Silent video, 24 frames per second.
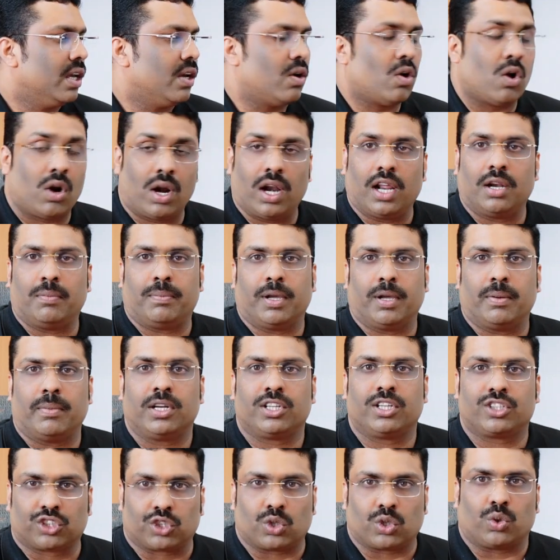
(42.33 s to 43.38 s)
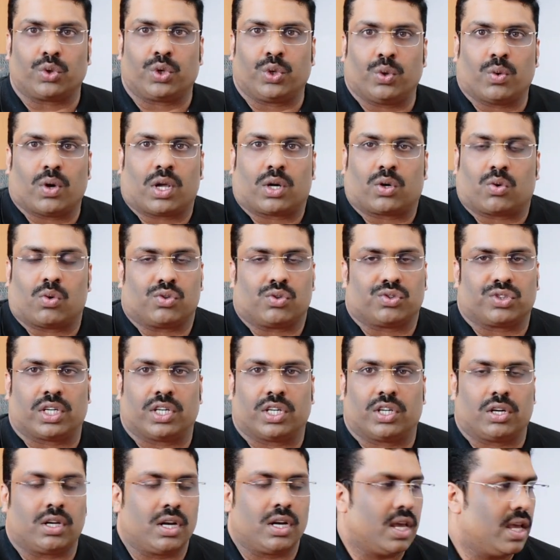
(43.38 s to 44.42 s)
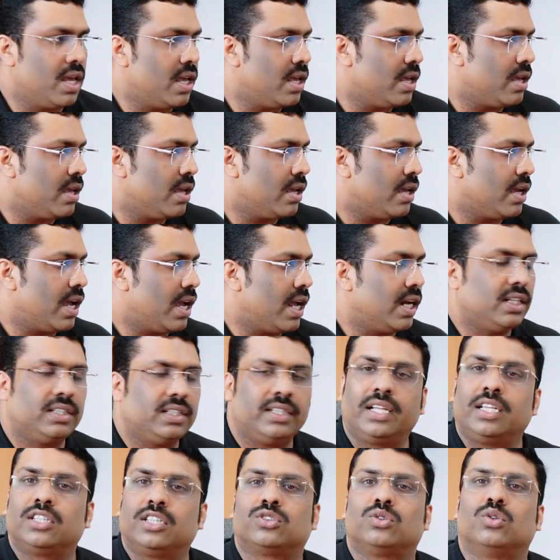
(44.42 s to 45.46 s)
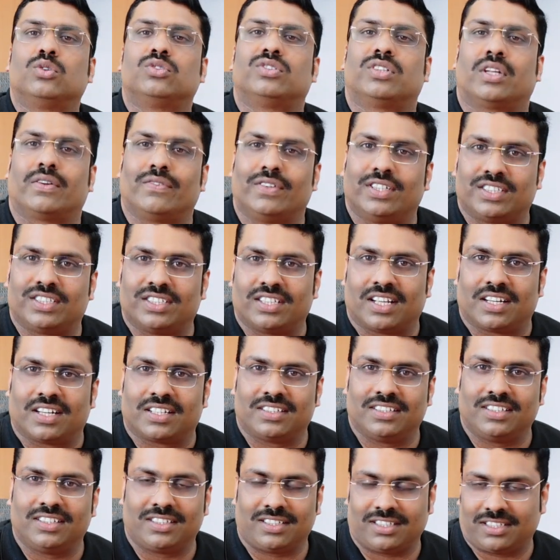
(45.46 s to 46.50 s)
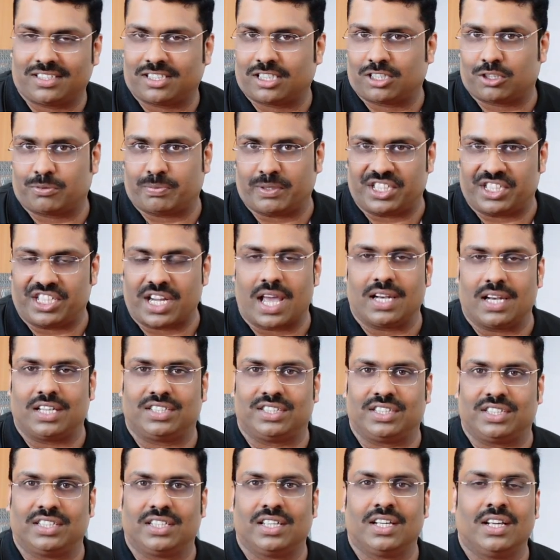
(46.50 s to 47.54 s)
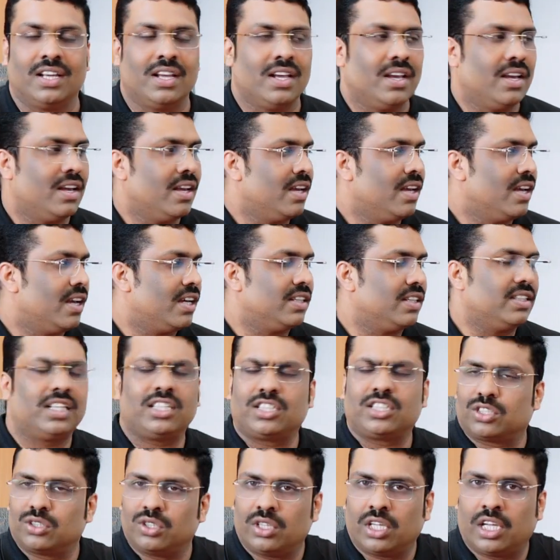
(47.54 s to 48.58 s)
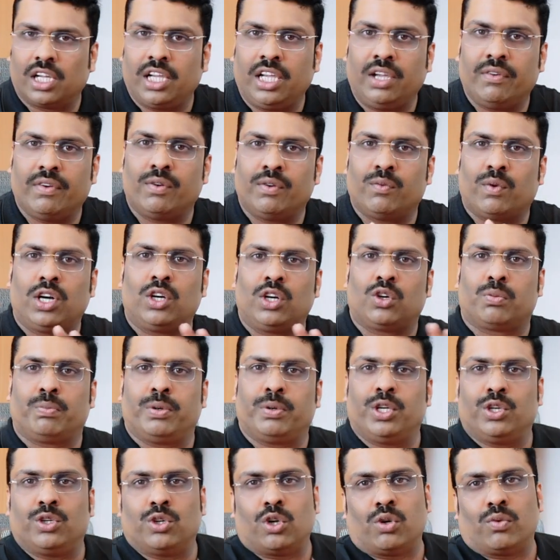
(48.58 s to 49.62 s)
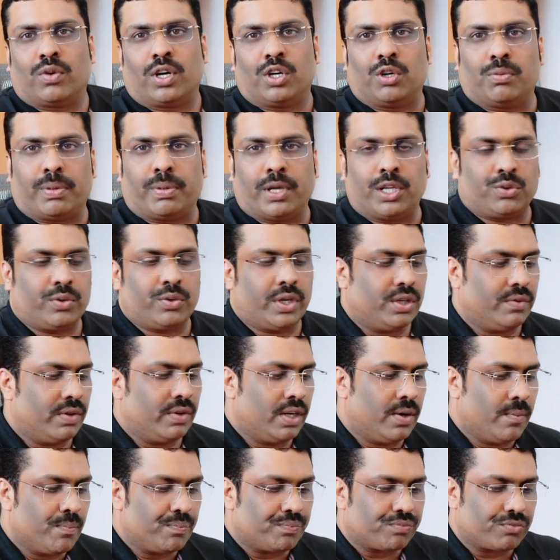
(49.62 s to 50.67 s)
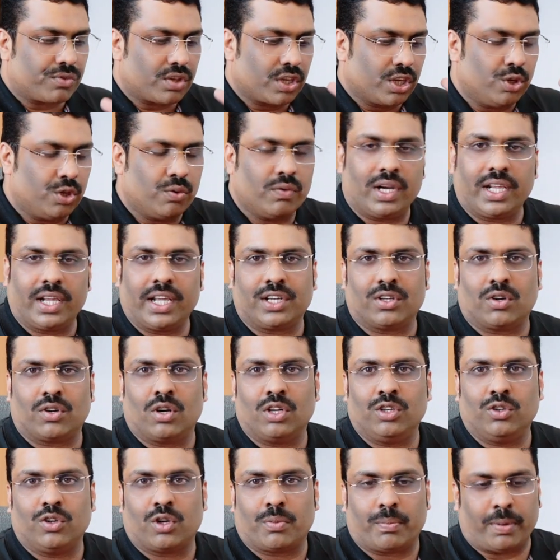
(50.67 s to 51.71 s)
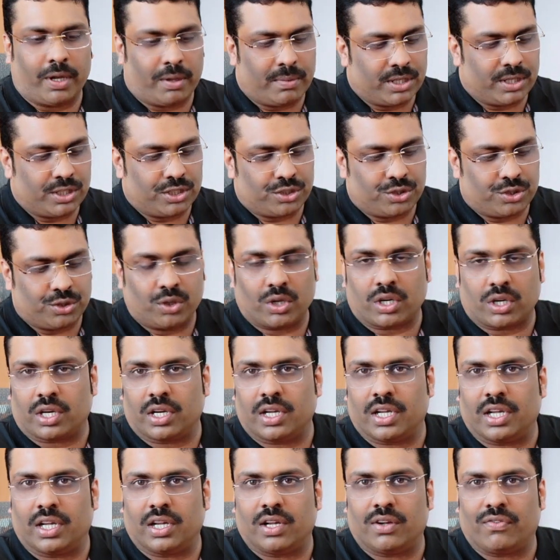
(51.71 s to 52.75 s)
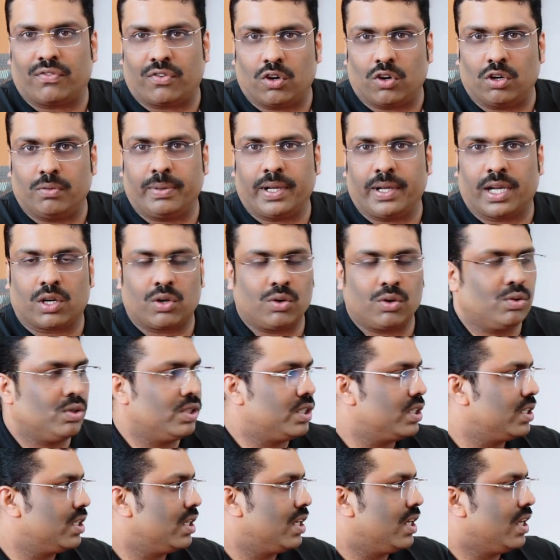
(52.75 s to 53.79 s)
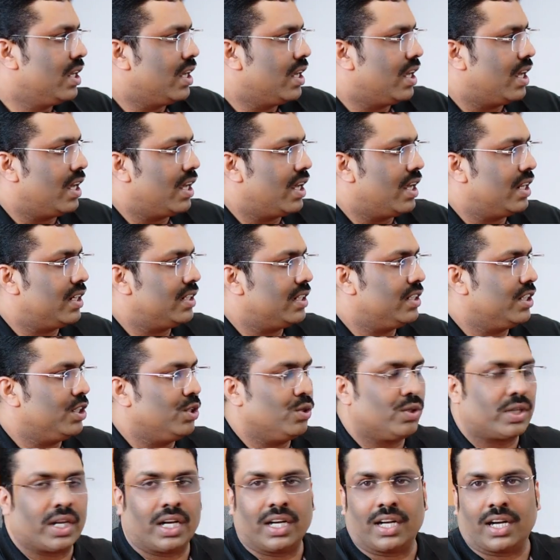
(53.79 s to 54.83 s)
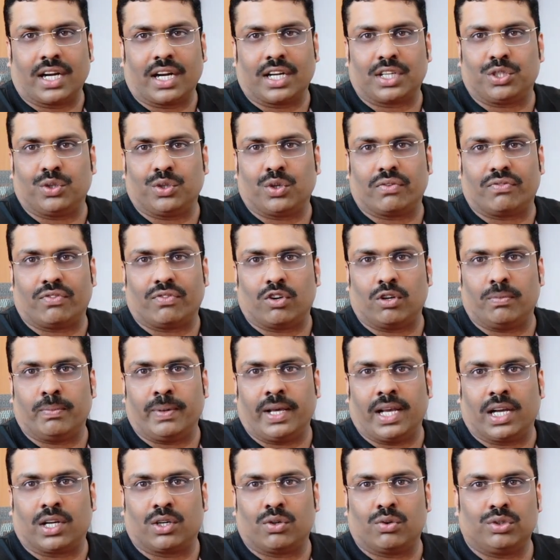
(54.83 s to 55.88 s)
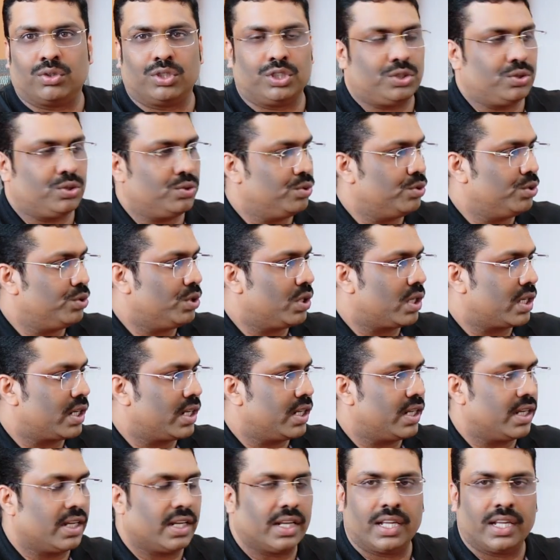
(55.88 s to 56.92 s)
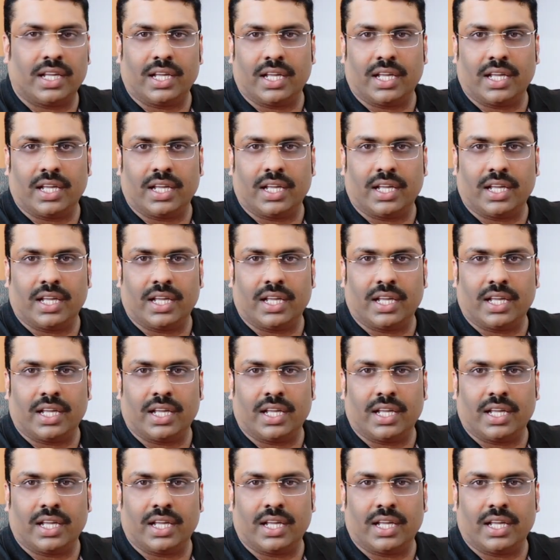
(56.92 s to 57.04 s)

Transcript: online payments through Q R codes and all. And there is no service charge. This is a speciality. Uh, there is uh, even one rupee you don't want to pay to anyone. You will get all your payment to your uh, PhonePe account, and you can connect your PhonePe account to your uh,